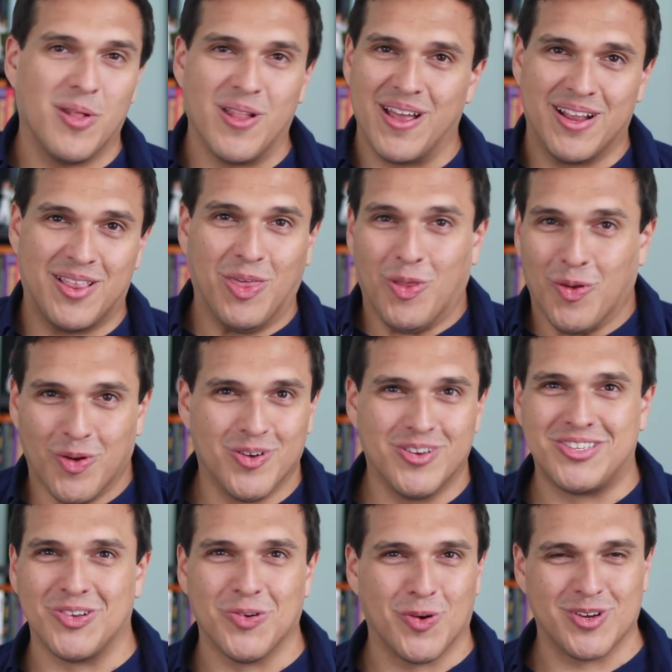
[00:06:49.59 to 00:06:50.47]
played
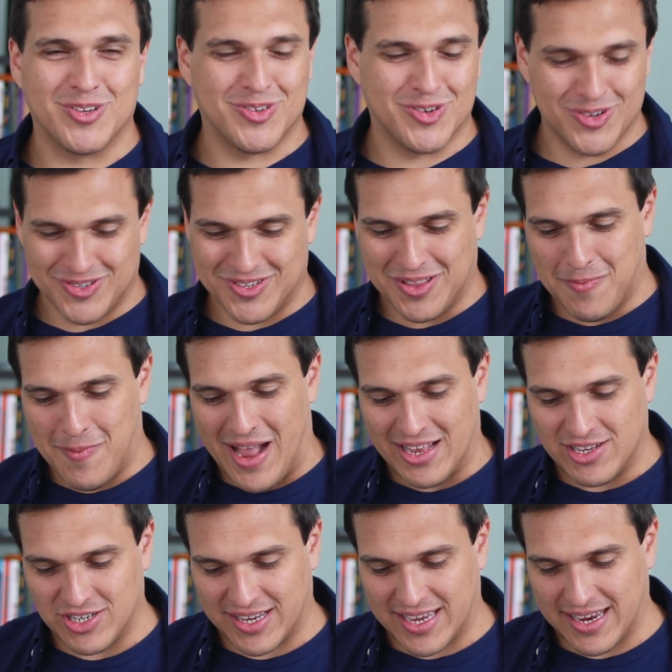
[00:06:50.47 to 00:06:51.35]
through Sorcerers of the
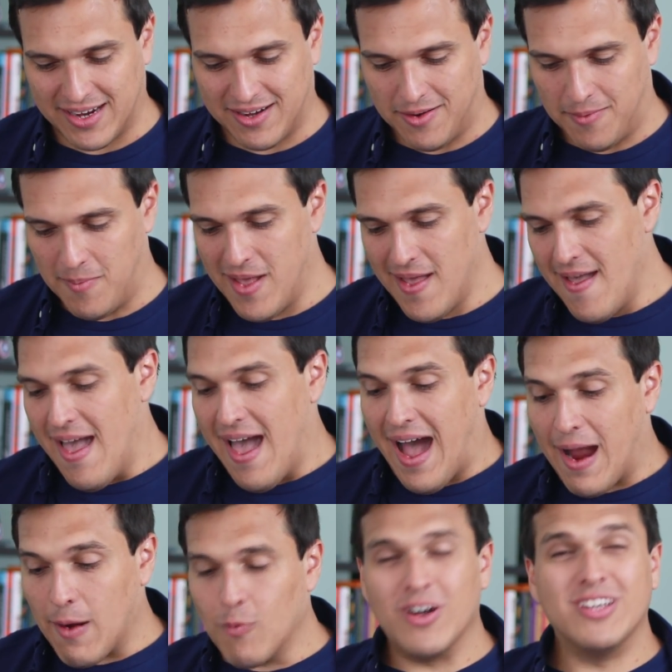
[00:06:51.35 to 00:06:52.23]
Magic Kingdom.
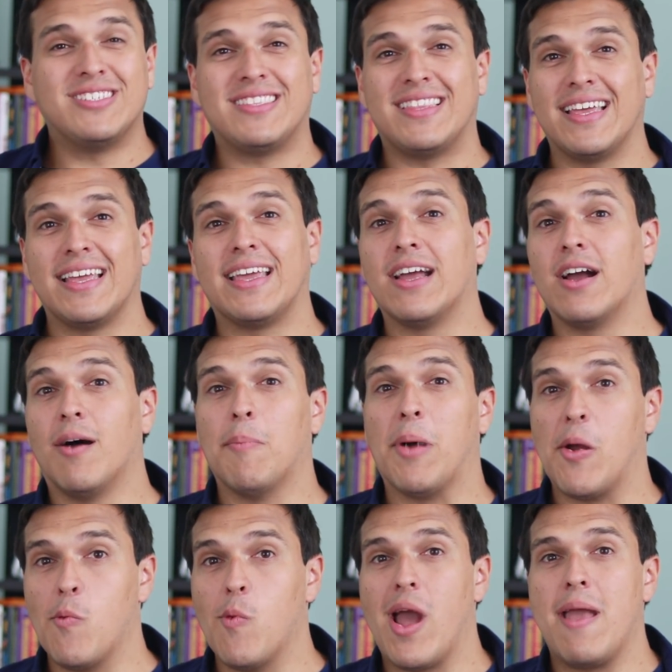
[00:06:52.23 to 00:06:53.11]
I was thinking on
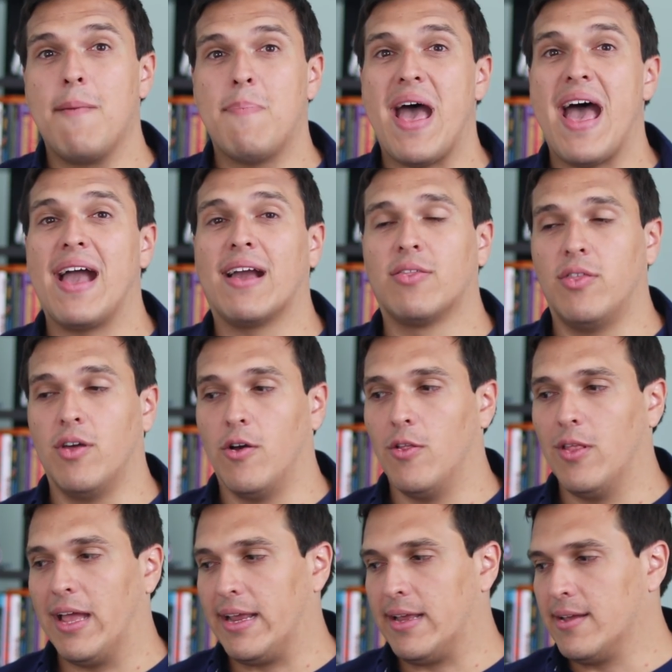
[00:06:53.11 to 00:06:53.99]
my way back
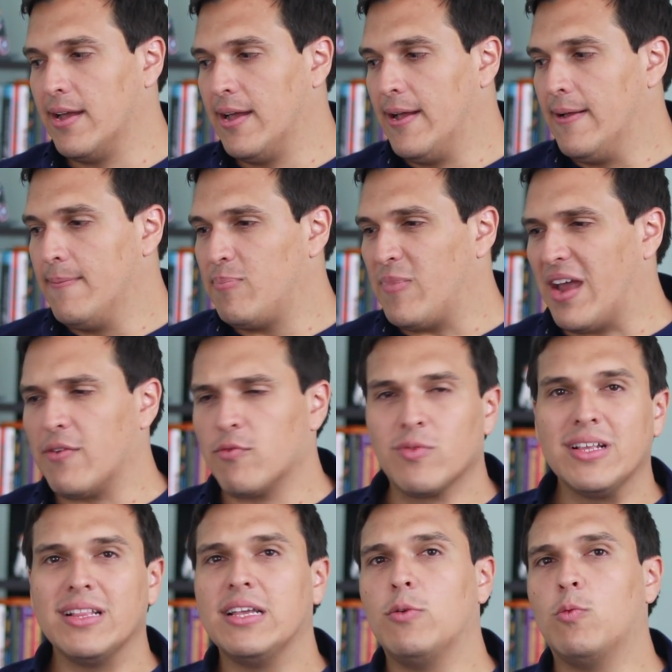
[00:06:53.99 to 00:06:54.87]
though, like, I
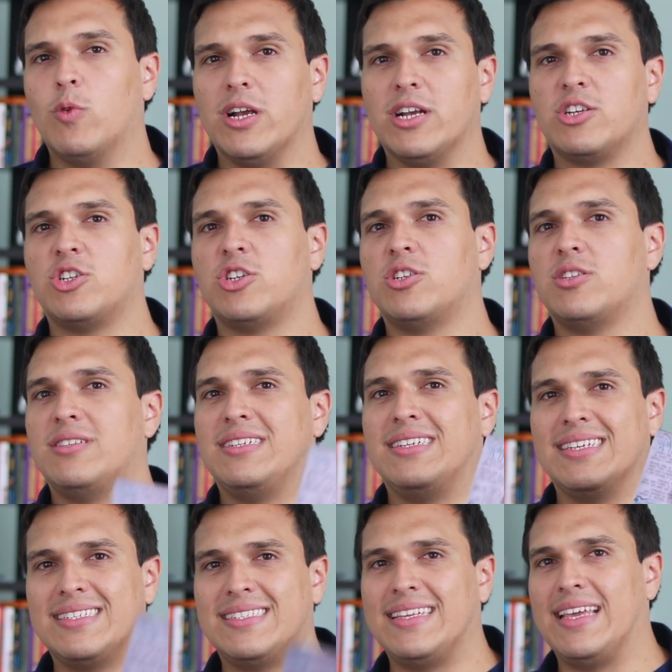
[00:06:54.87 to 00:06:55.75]
really wish
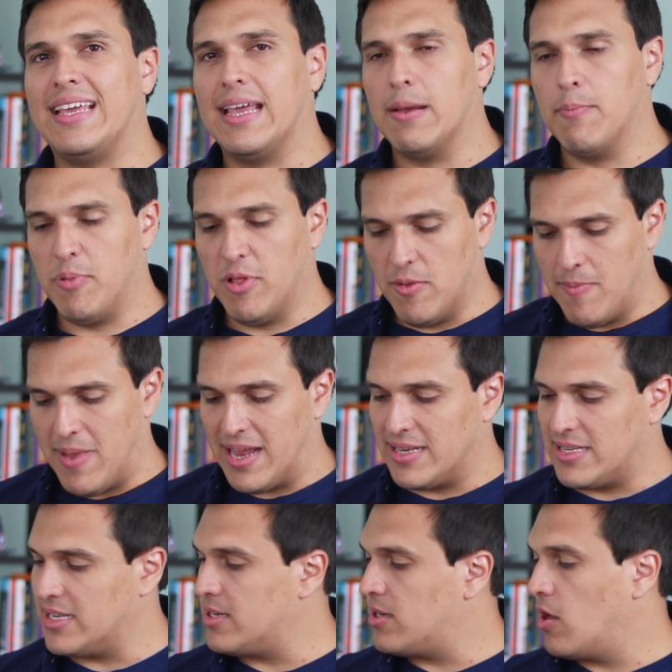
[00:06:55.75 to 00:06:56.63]
Disney
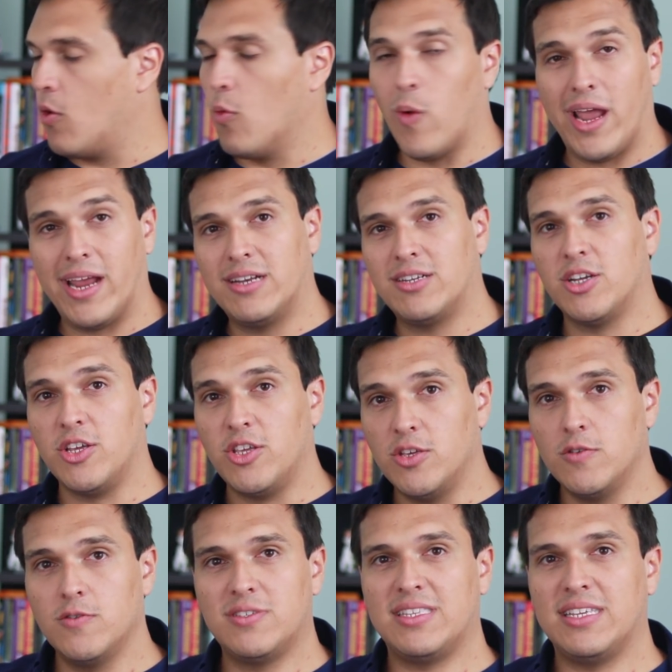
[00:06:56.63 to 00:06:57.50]
implemented a way to
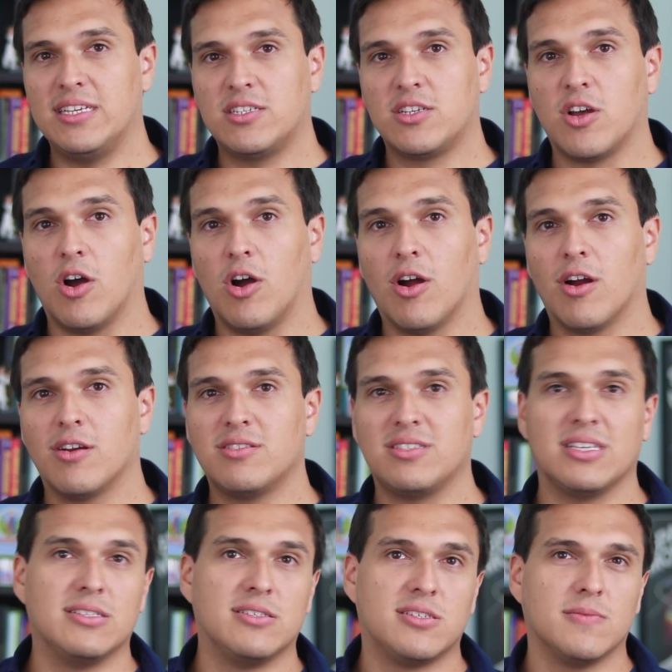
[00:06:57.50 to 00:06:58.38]
use these
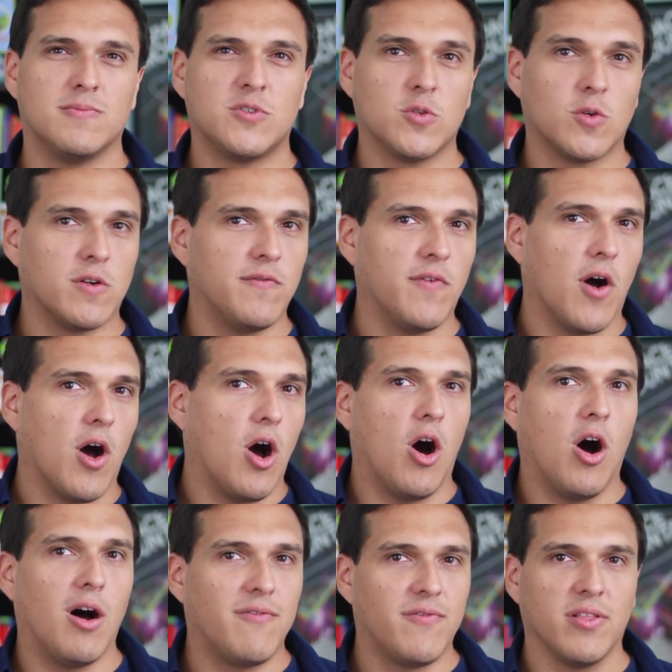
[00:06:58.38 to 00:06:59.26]
cards in some sort of
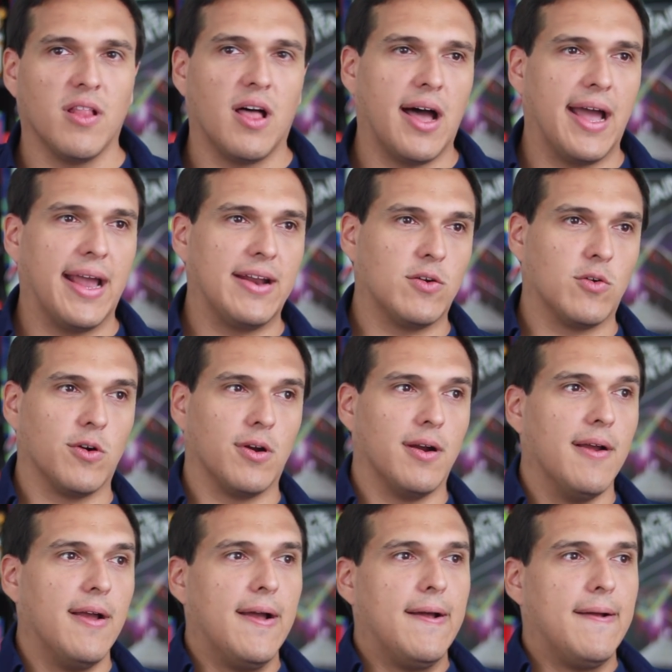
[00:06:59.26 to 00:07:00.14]
offline
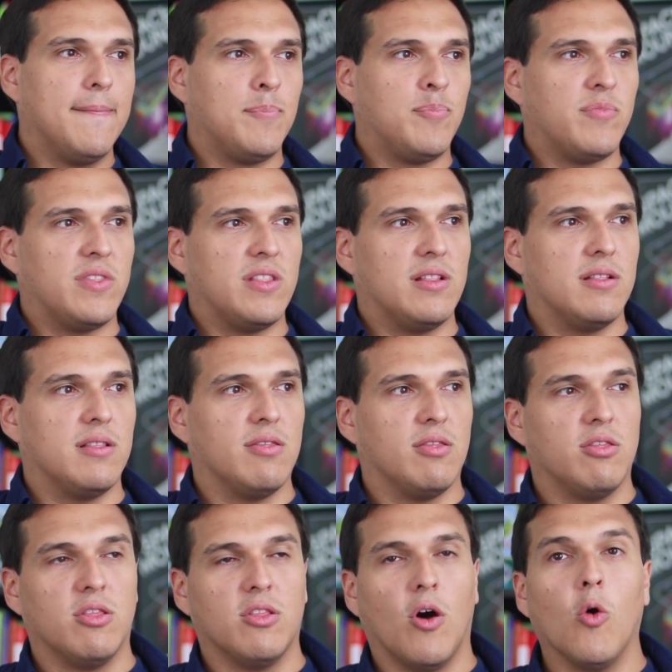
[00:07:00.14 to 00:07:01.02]
or
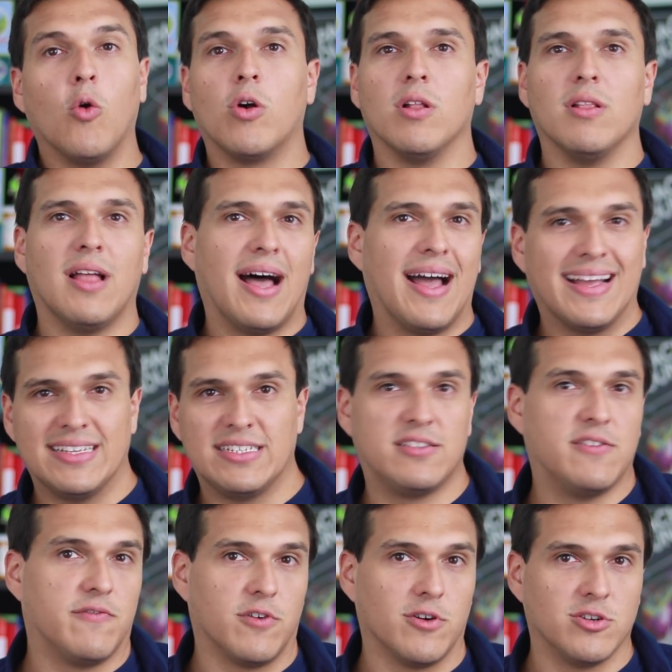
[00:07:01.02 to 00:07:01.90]

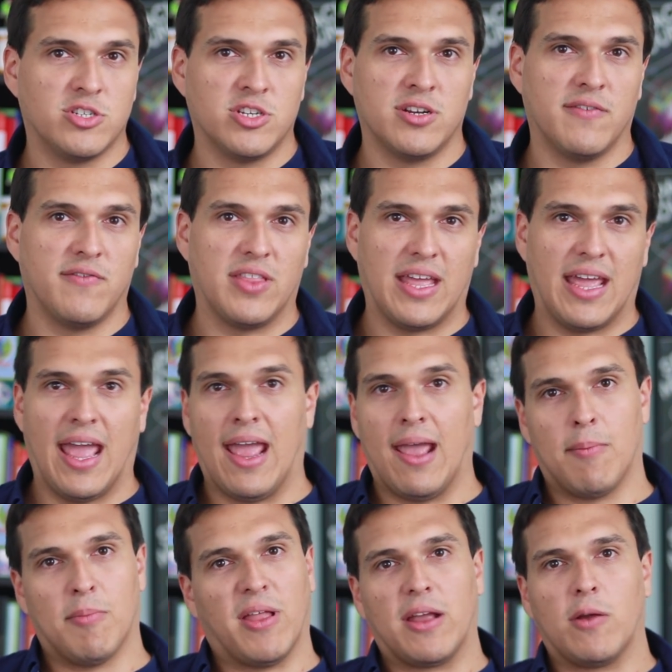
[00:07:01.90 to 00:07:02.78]
localized version of the
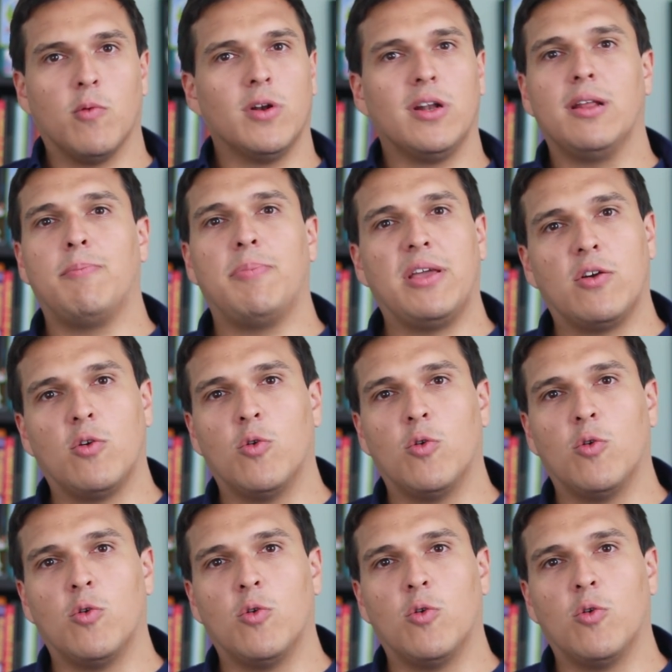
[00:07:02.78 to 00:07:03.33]
game. Like, wouldn't it be